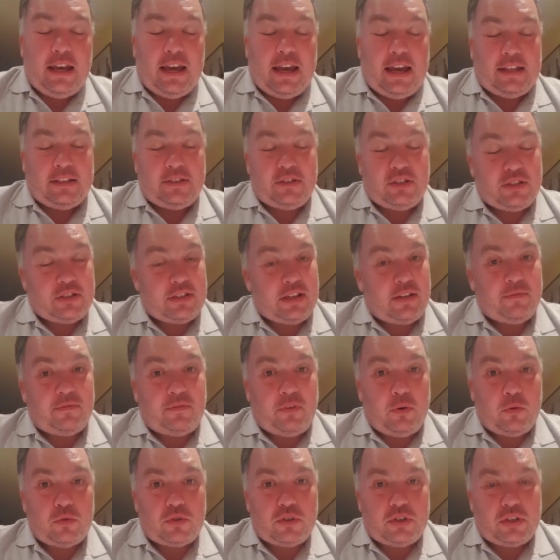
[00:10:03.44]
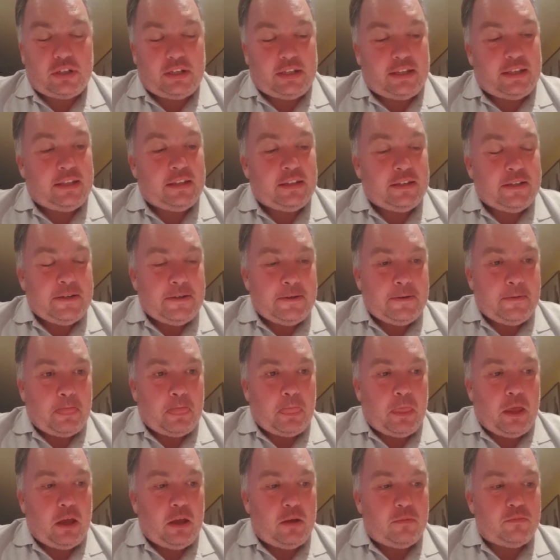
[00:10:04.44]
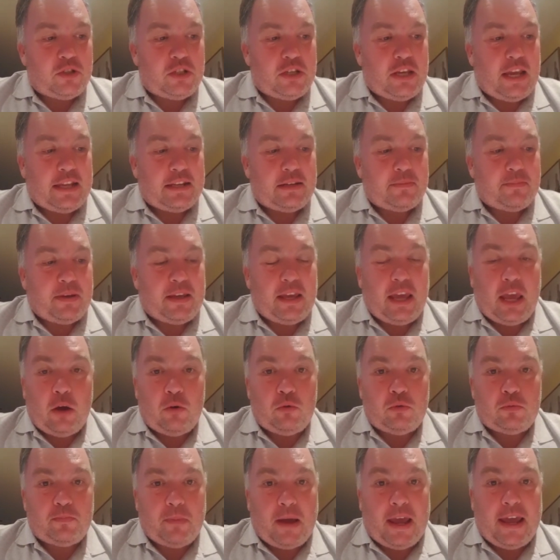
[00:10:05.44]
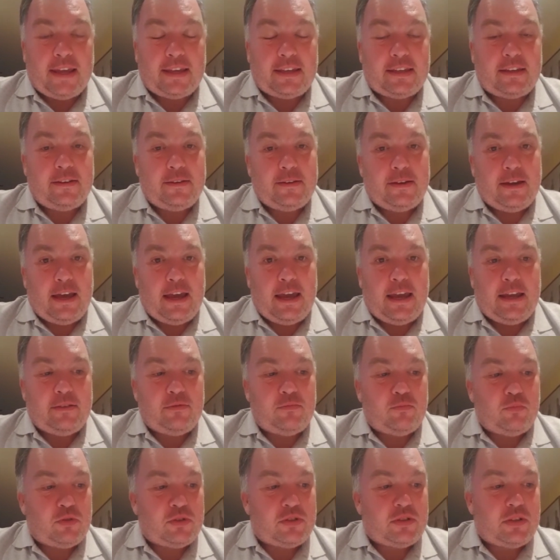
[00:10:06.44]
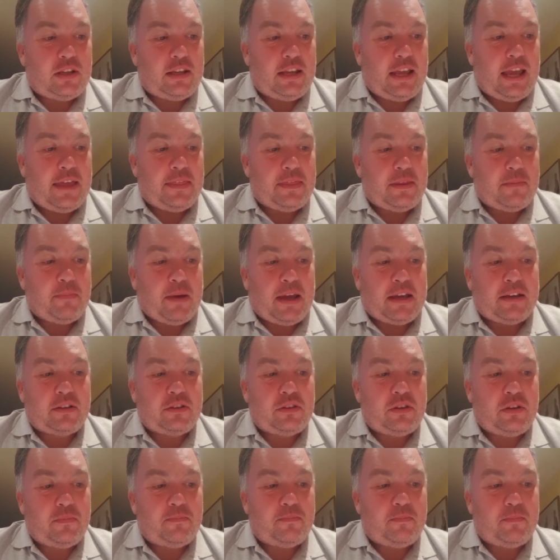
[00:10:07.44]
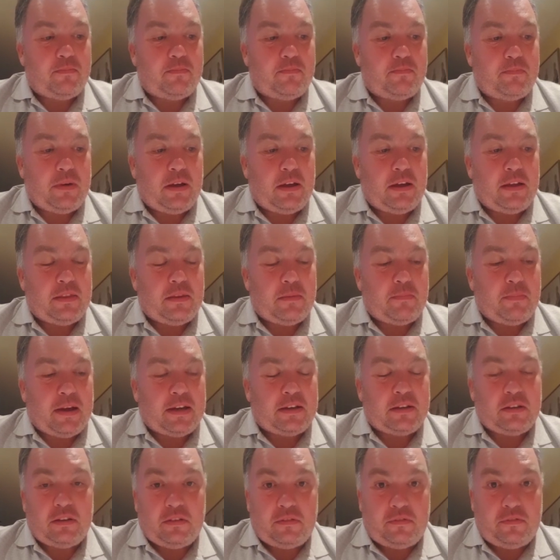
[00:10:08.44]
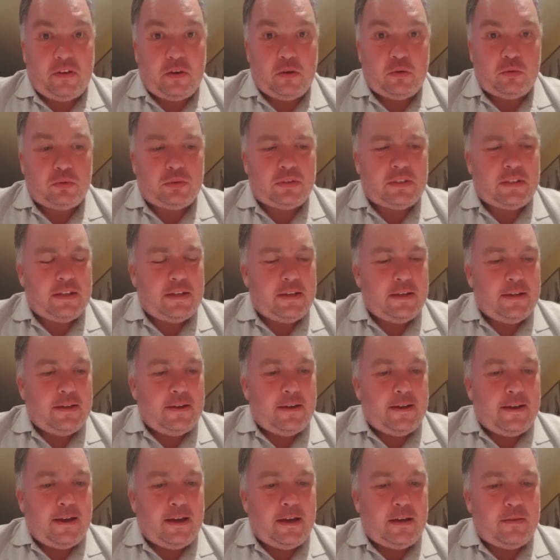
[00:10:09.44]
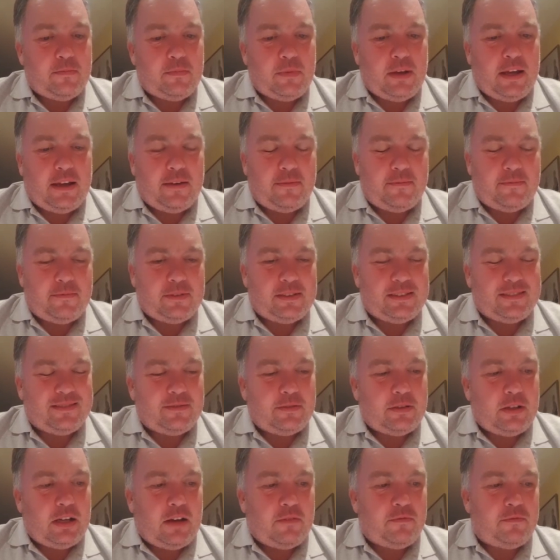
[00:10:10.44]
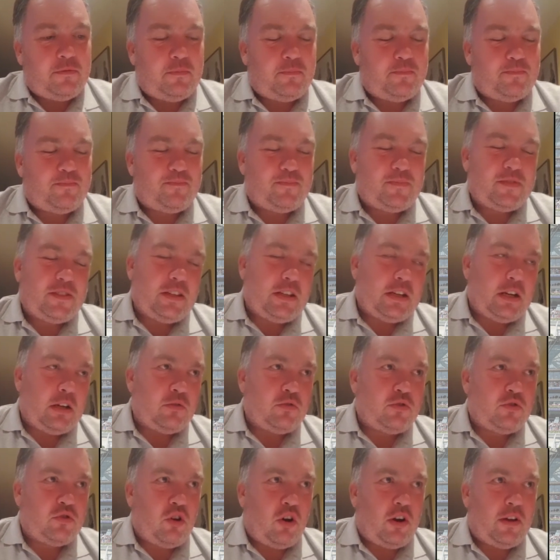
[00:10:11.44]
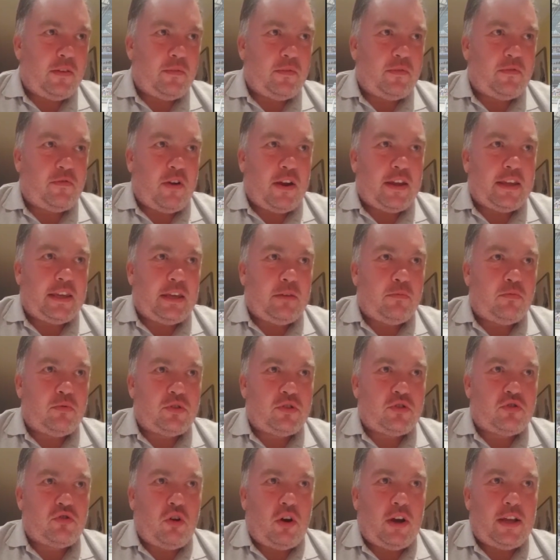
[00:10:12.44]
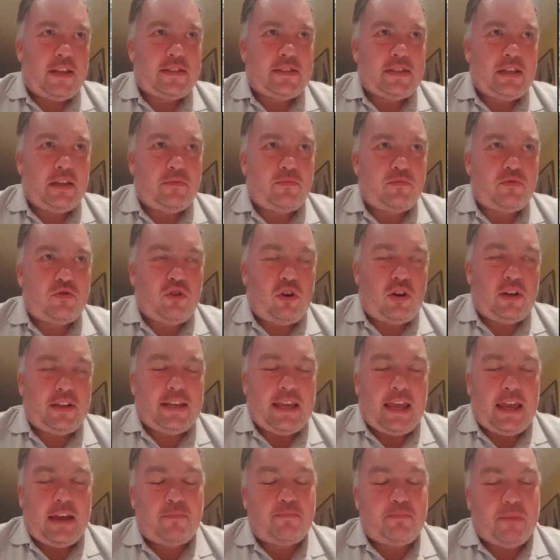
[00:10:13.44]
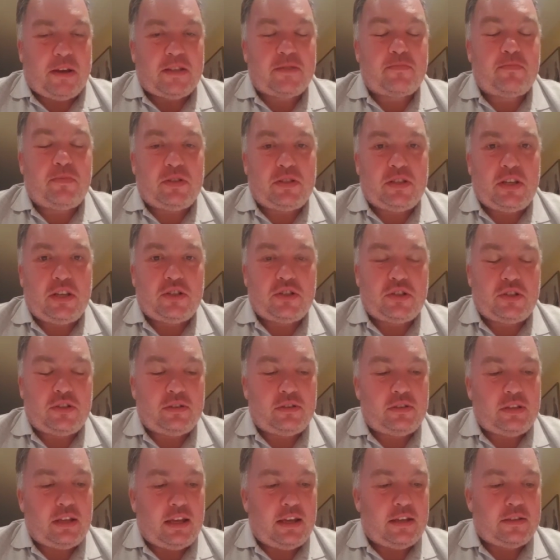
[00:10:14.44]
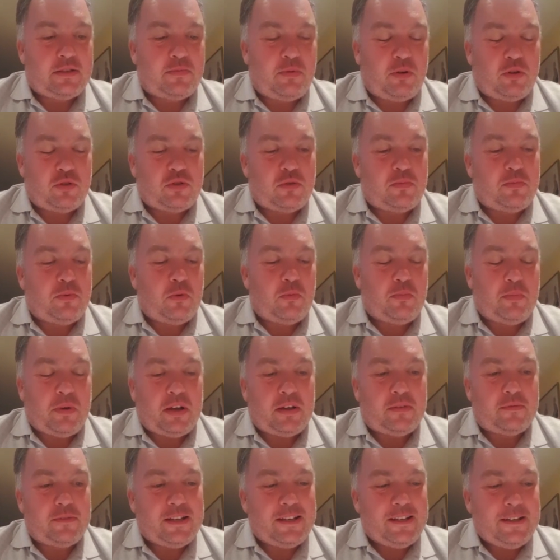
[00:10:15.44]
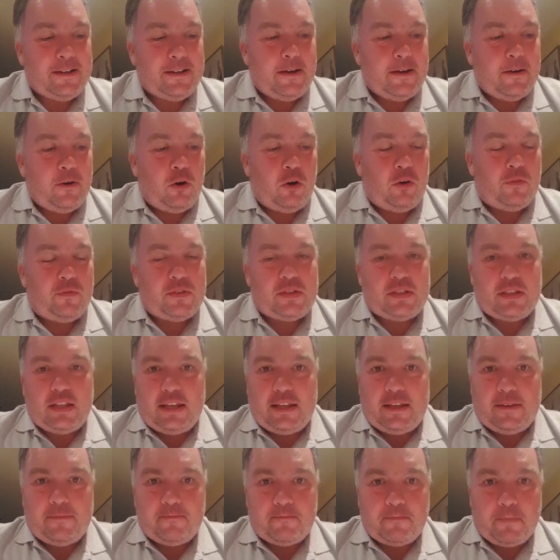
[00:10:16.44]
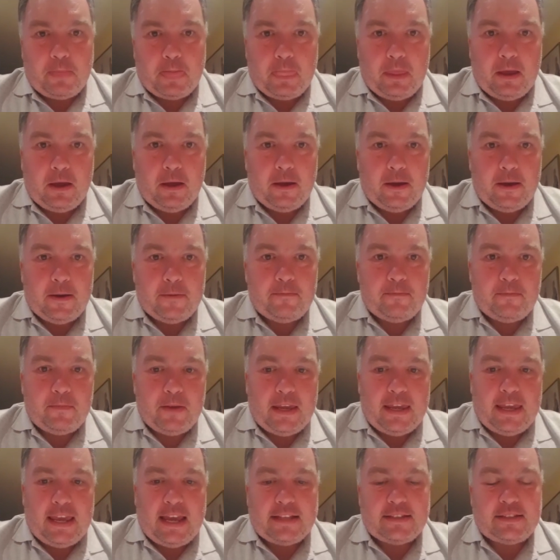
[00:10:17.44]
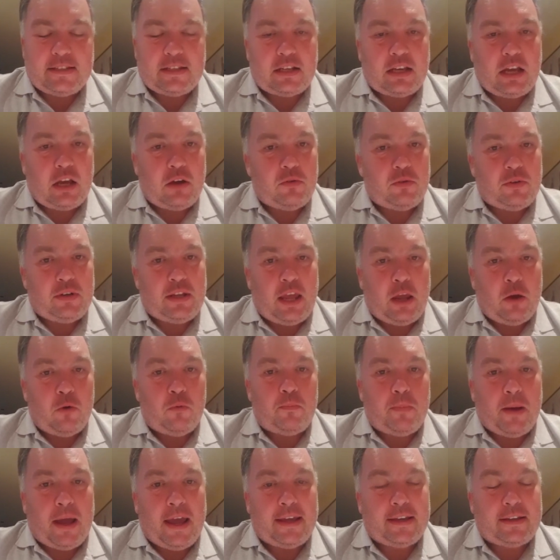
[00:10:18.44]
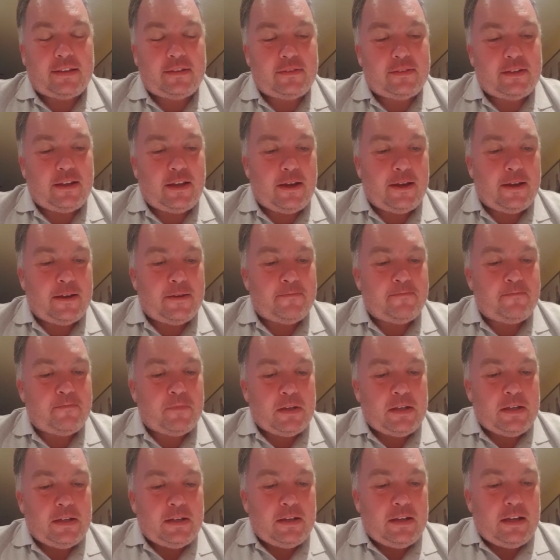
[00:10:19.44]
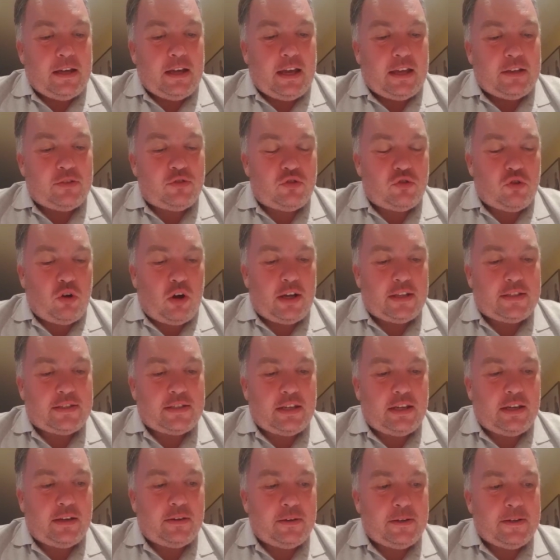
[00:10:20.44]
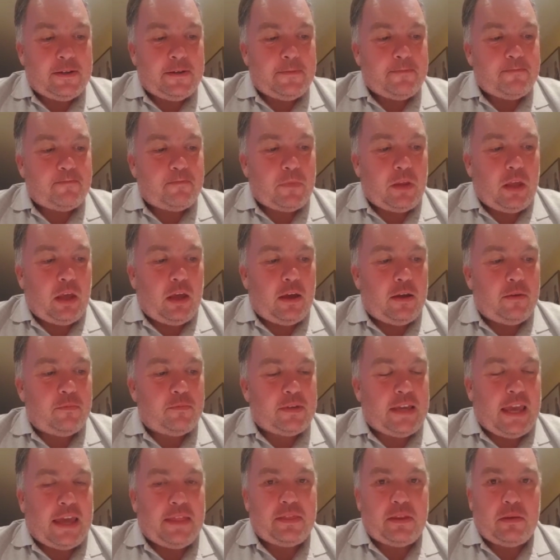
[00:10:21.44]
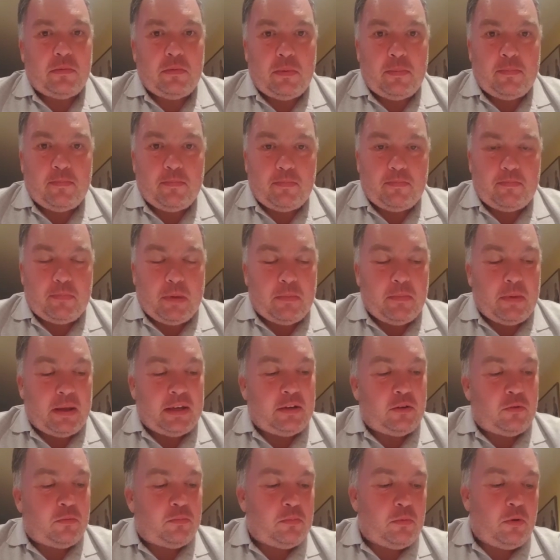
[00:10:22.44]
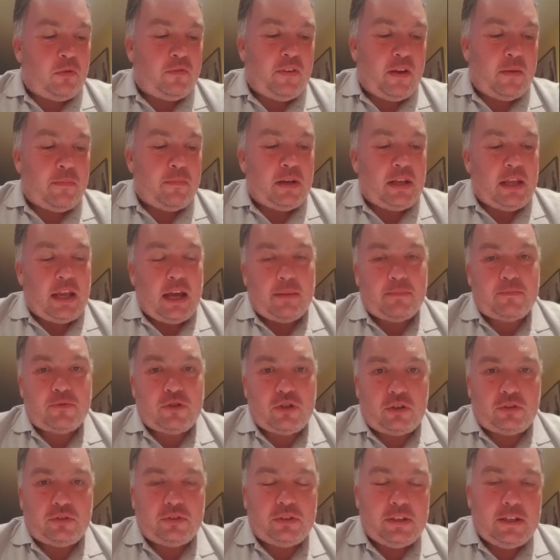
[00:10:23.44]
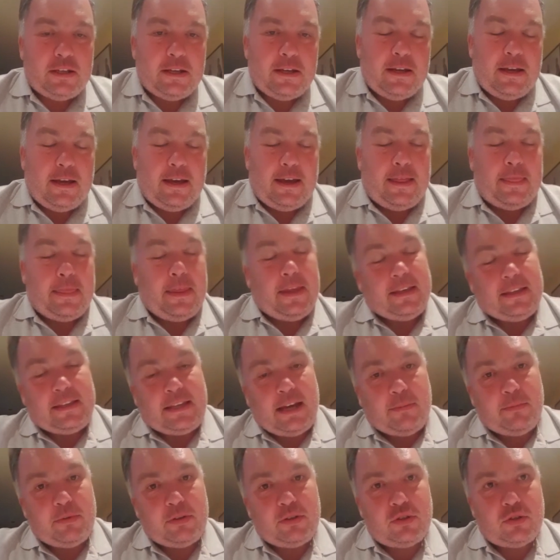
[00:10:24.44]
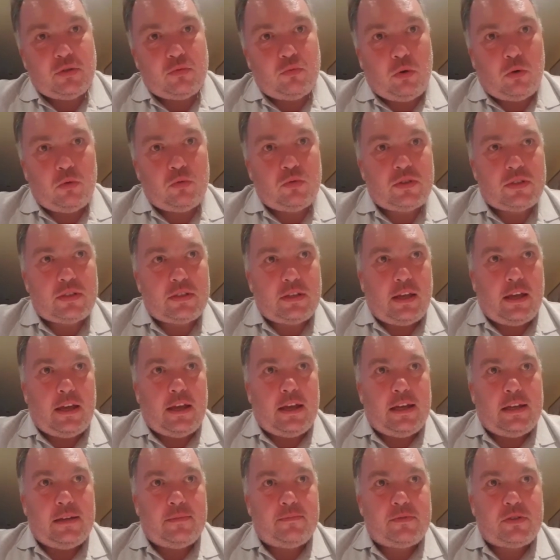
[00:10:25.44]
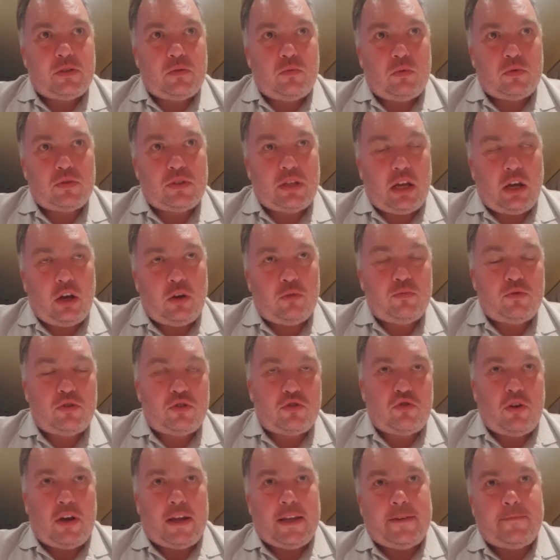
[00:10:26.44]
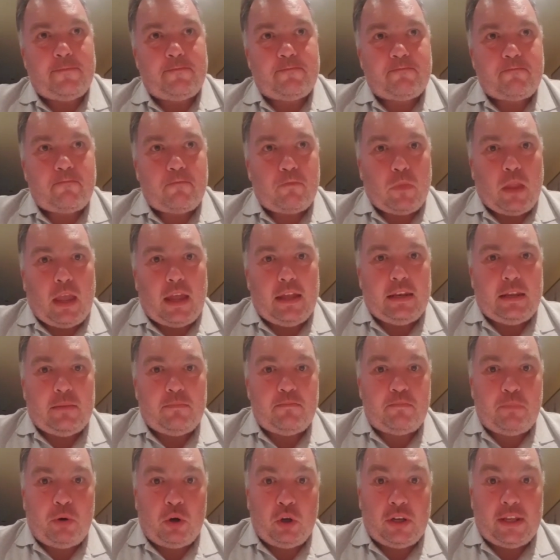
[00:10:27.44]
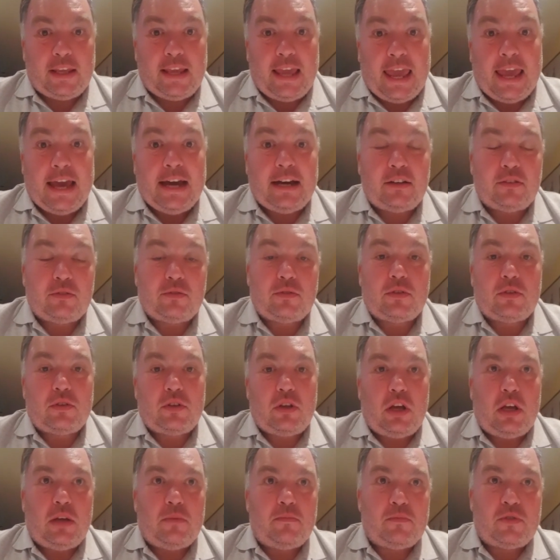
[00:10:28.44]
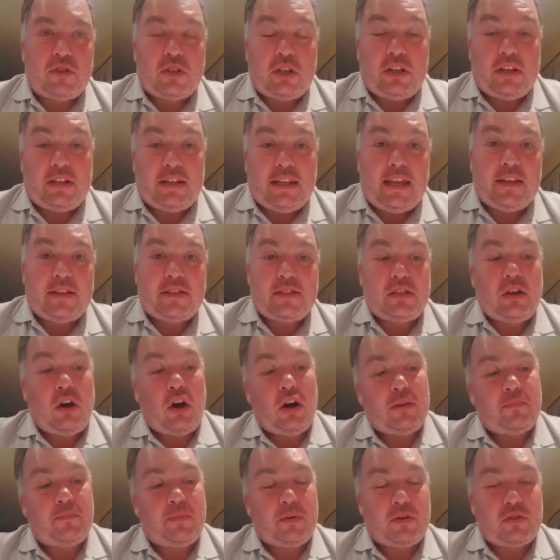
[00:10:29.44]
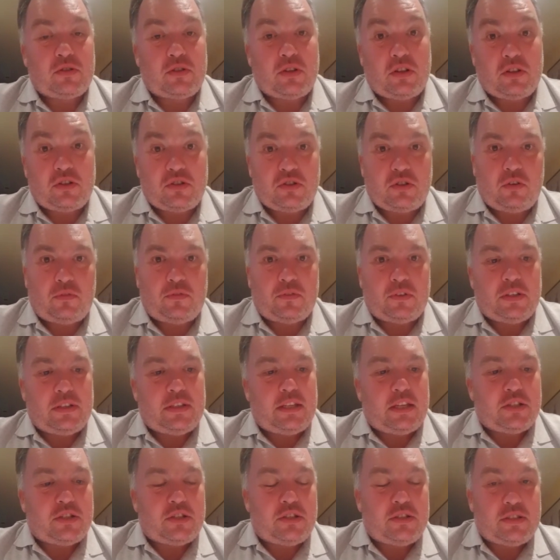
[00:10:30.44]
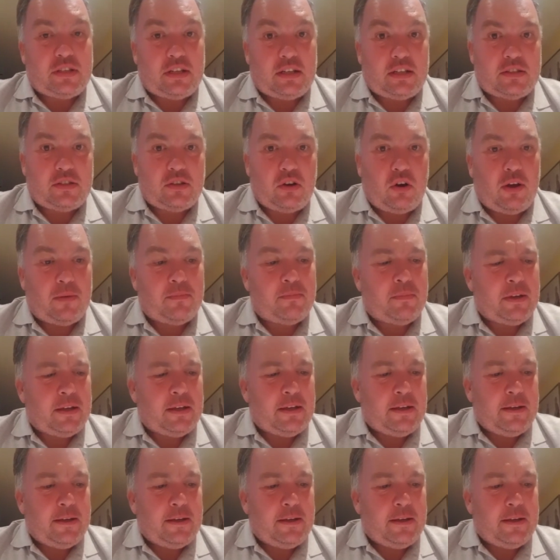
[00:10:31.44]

and just unfortunately, she had to be held back and was at the back of the at the back of the field. Um, I'm, you know, trying. Frankie was trying to try and get a best position as possible, but obviously um, he had to go and held back um, and try to um, get the momentum of Emily Upjohn, and then coming towards uh, towards the home straight and then pulling out um, to the near side because of the soft conditions at the time,